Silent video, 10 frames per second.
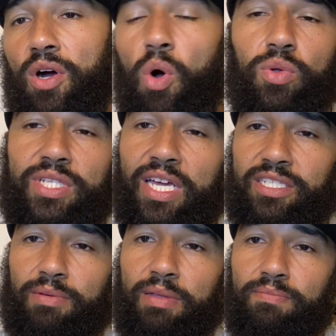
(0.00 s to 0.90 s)
Old
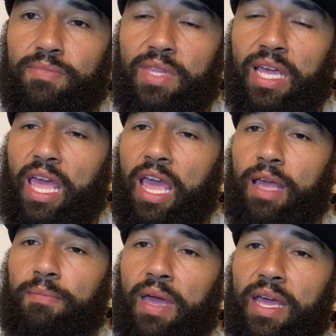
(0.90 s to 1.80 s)
Testament that
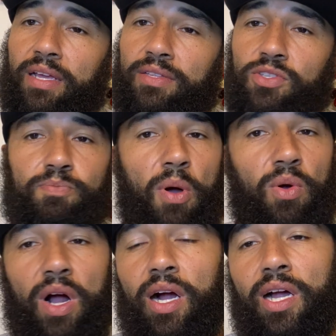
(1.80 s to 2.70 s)
came and
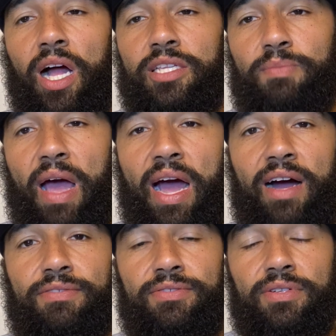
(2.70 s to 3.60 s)
spoke on God's
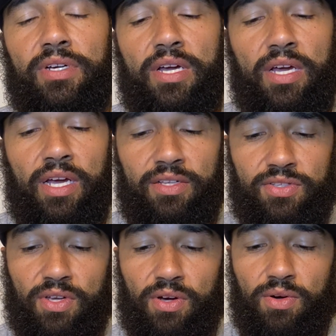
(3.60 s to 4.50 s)
behalf. And
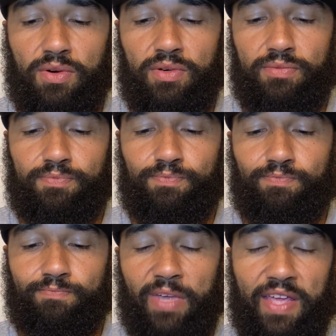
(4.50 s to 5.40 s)
so
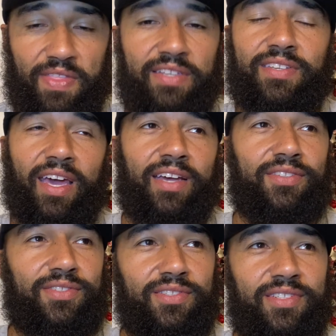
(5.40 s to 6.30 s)
in this
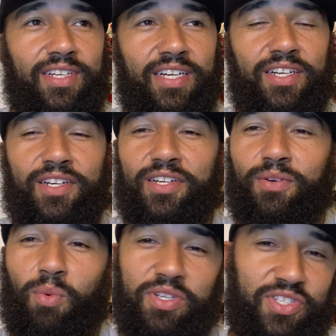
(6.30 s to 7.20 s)
case,
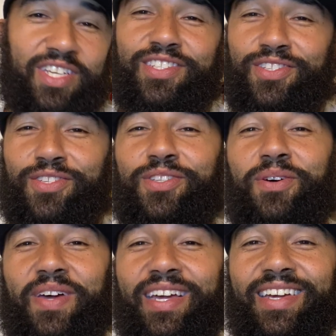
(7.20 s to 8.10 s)
what Jesus is
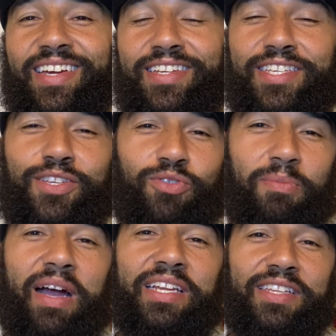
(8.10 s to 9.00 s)
doing is he's
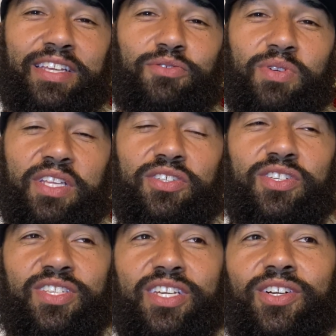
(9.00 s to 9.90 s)
reminding these
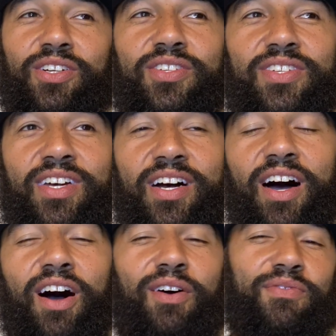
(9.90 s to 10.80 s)
religious leaders
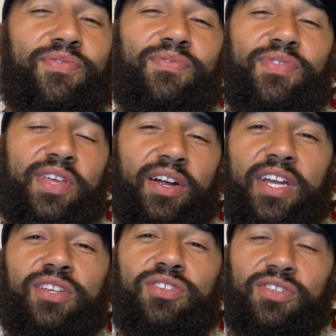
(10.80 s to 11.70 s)
of their
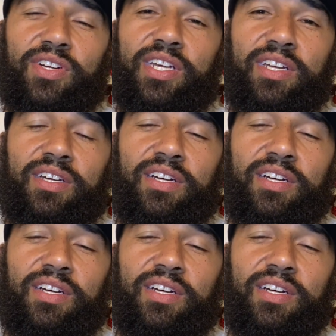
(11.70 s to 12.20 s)
history.